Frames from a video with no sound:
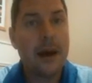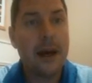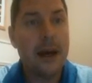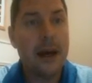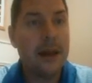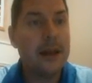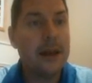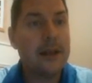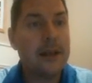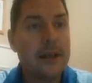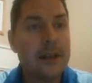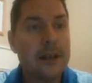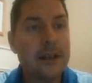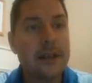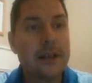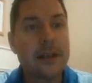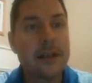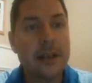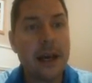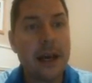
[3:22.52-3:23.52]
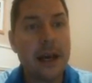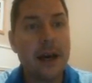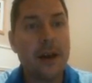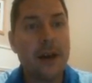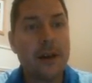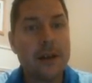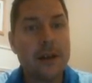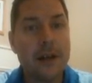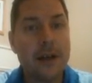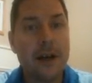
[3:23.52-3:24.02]
And this is the
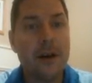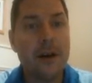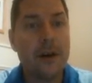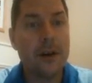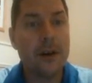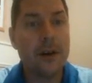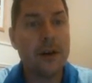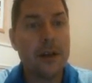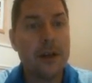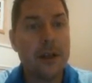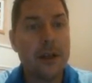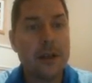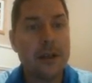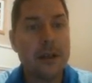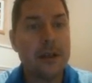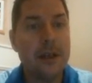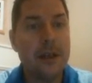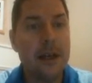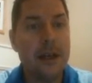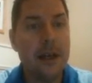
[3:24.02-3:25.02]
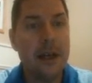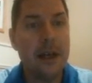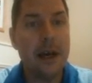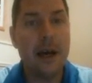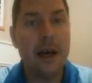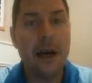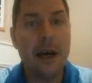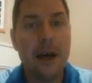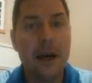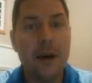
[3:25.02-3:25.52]
scale that's here. This is the
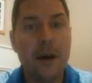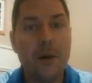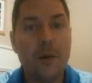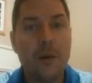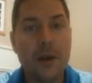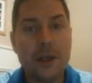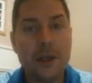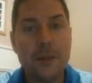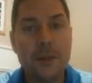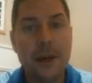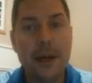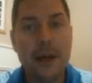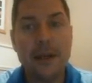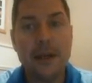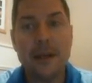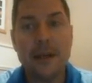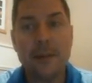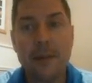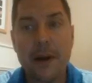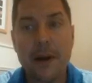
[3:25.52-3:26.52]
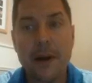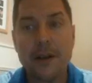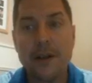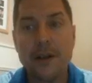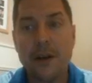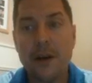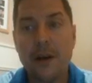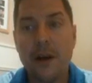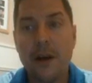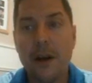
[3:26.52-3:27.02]
wind speeds and
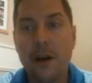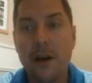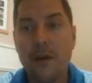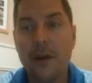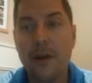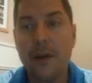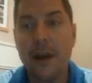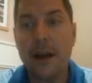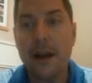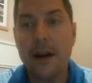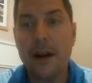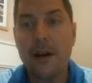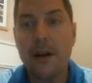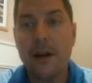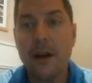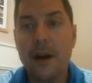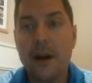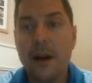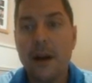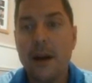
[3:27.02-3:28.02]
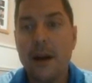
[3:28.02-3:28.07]
pressure, and over here